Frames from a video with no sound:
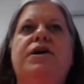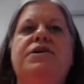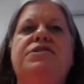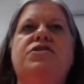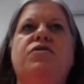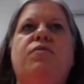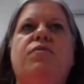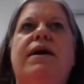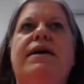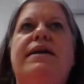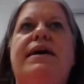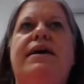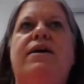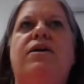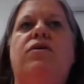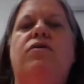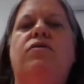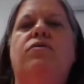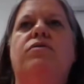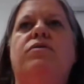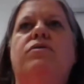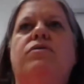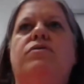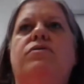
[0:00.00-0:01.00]
Okay, so right
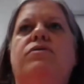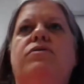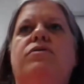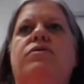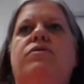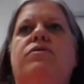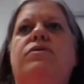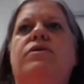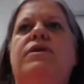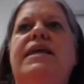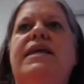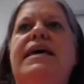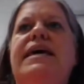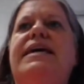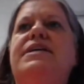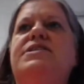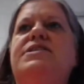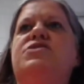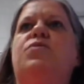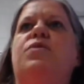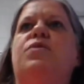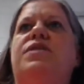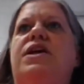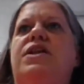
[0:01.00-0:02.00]
now, Nick
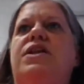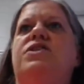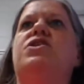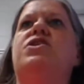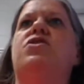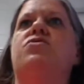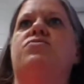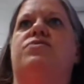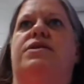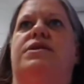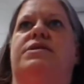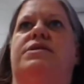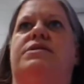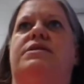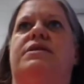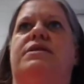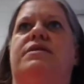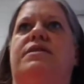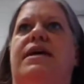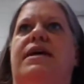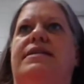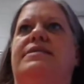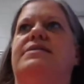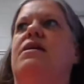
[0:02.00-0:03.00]
is the one that
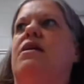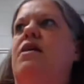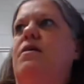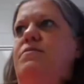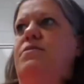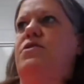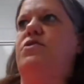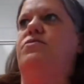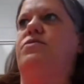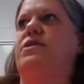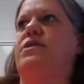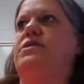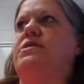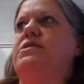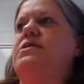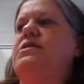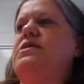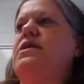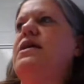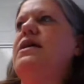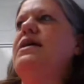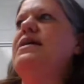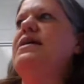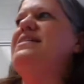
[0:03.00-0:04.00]
noticed that Tom
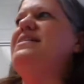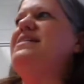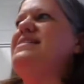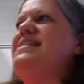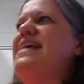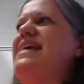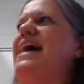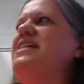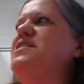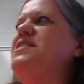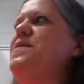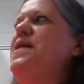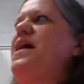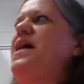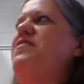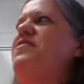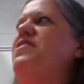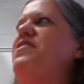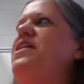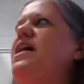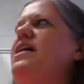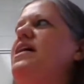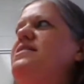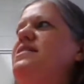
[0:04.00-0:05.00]
noticed. Does Gatsby
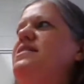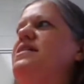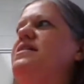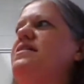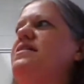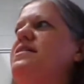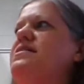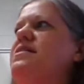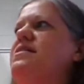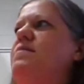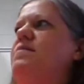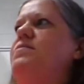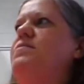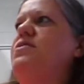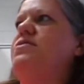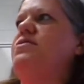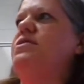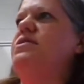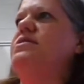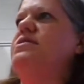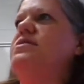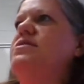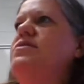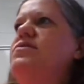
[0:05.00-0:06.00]
have any idea that Tom
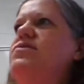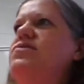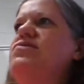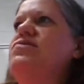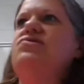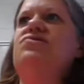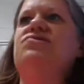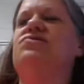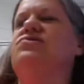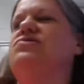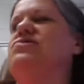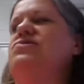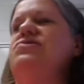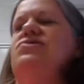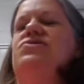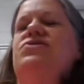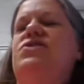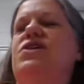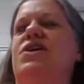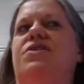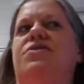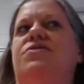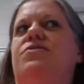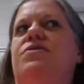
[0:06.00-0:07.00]
noticed?
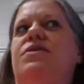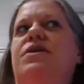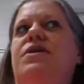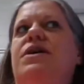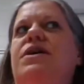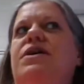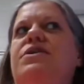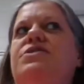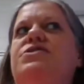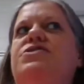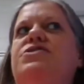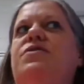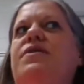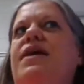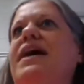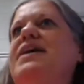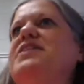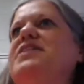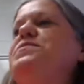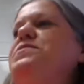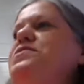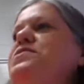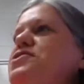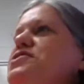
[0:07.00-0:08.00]
No. So
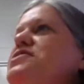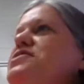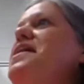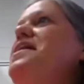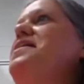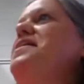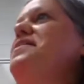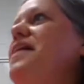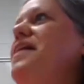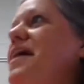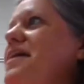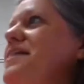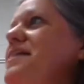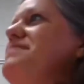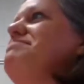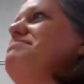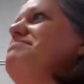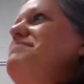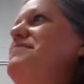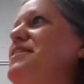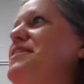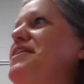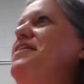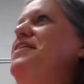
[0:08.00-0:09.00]
Gatsby's just kind of like,
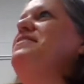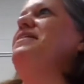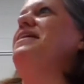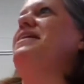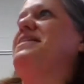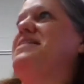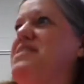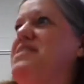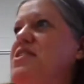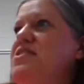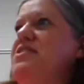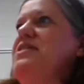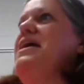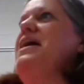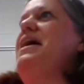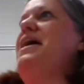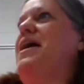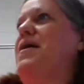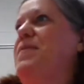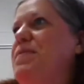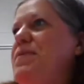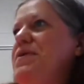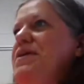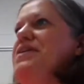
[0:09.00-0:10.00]
you know, like it's still going to
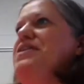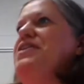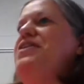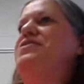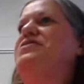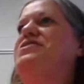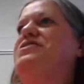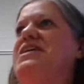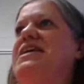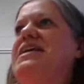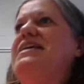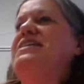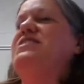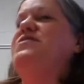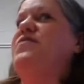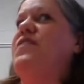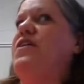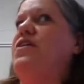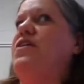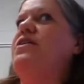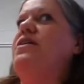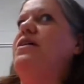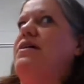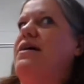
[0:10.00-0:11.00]
happen. You know, he's
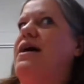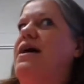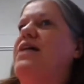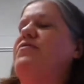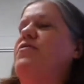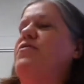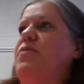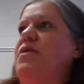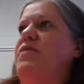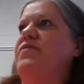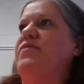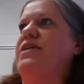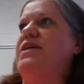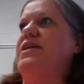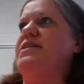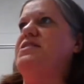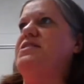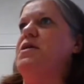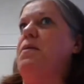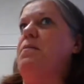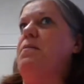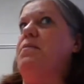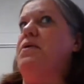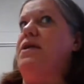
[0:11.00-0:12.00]
very kind of
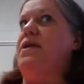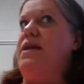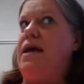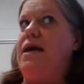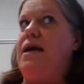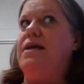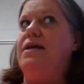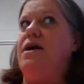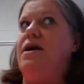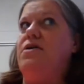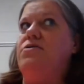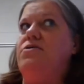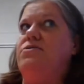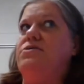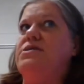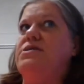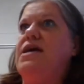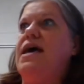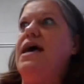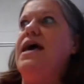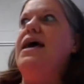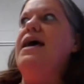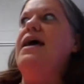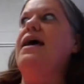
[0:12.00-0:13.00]
oblivious, but Nick
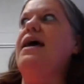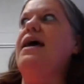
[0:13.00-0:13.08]
knows,